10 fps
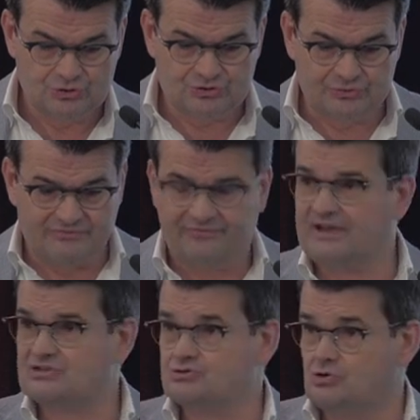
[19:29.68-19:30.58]
to
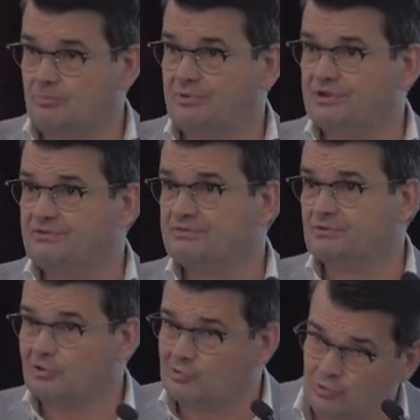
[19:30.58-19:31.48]
effect competent,
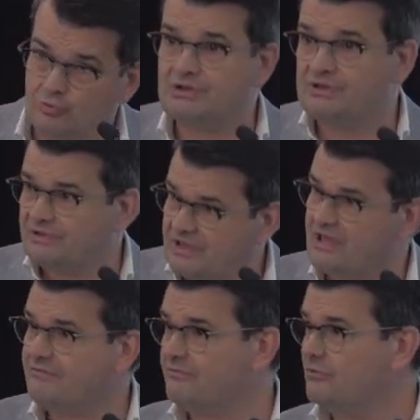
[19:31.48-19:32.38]
good,
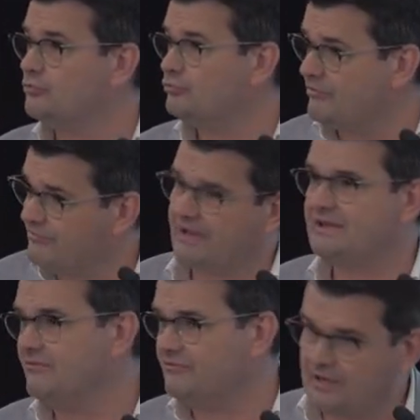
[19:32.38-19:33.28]
careful,
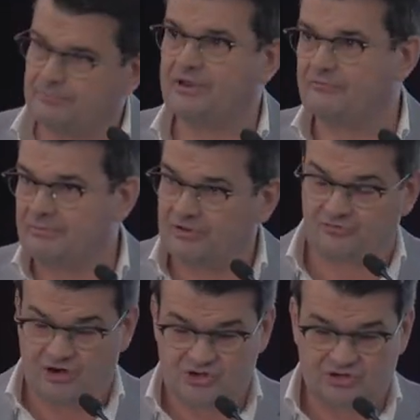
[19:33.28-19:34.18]
reflective, deliberative
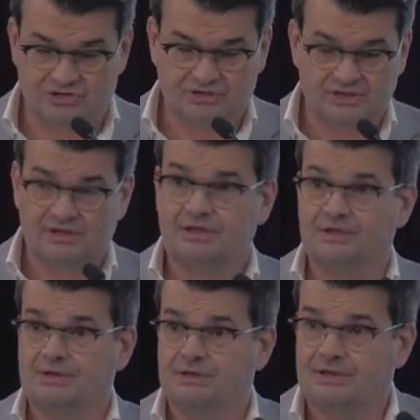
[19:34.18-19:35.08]
administration
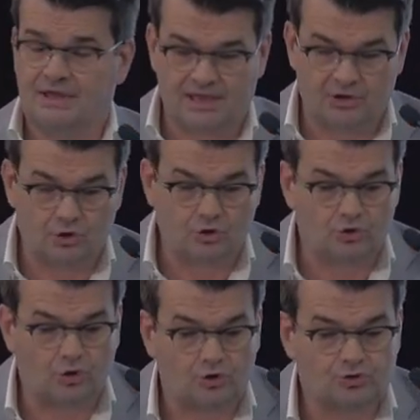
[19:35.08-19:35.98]
and
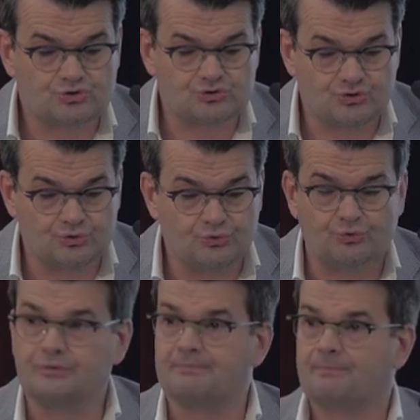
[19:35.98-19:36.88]
not
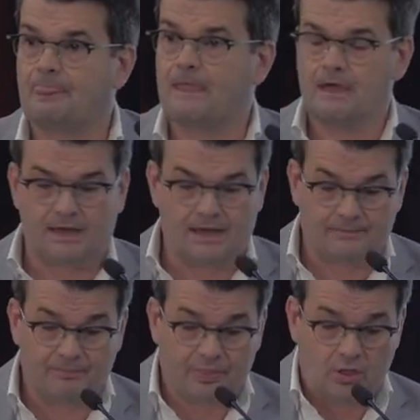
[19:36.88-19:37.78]
to
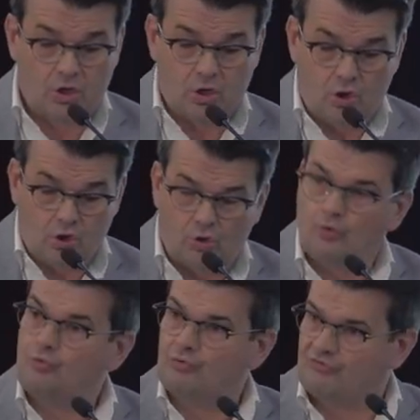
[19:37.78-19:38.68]
um,
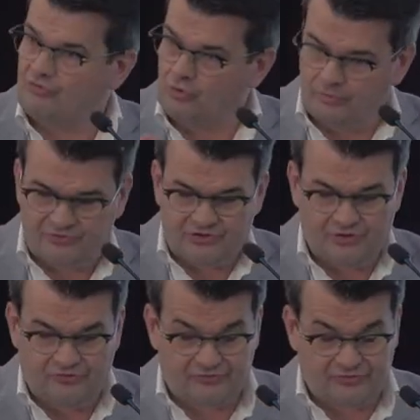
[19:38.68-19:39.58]
reform, to
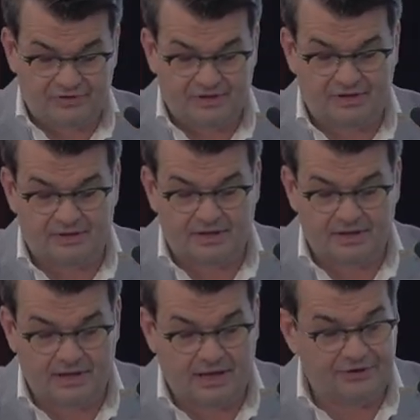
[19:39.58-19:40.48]
use uh,
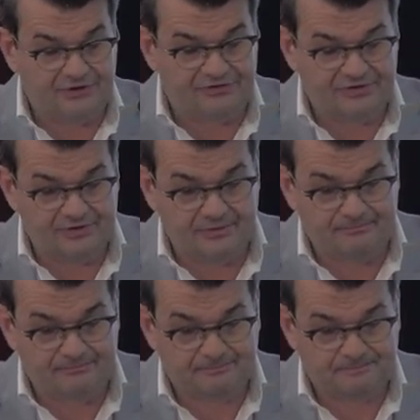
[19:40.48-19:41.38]
a loaded term.